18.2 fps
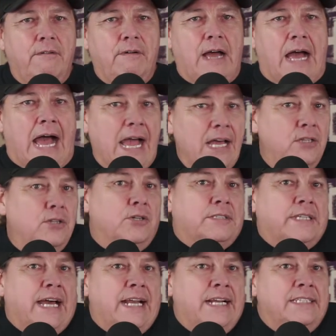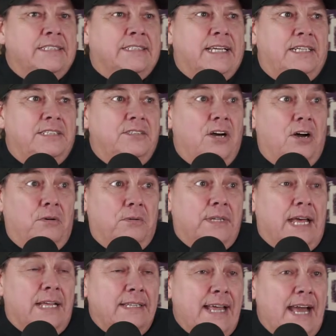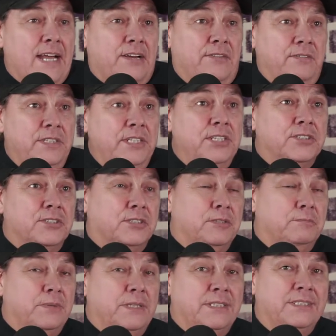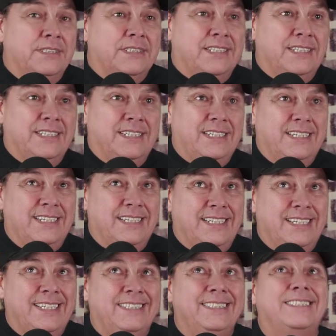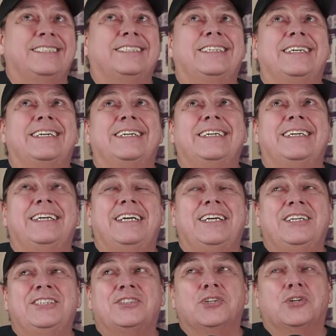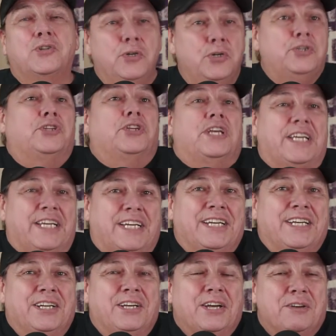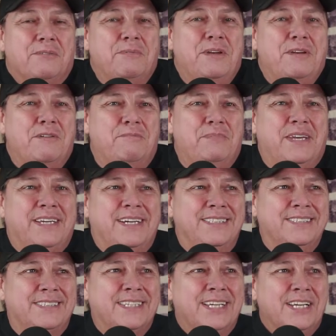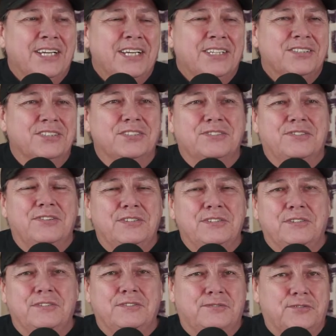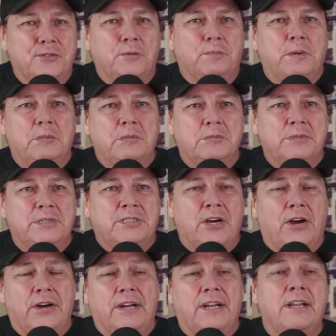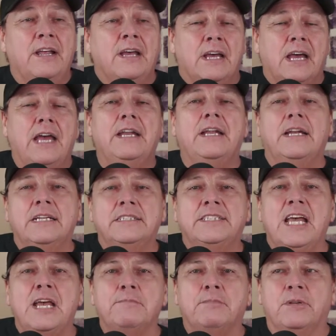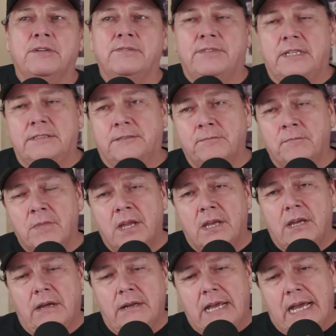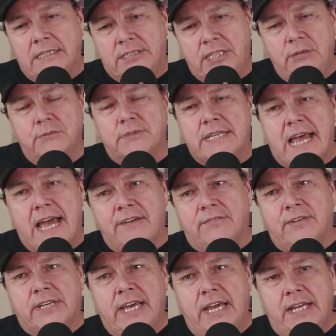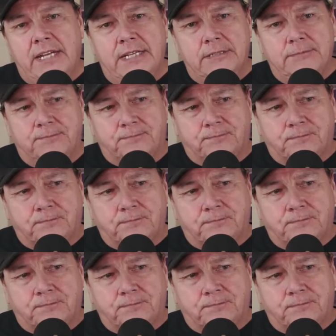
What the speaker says: I looked at it as saying, no, that lack of leadership is a good thing because there's fewer people to be targeted. And an example of this, as he was advocating,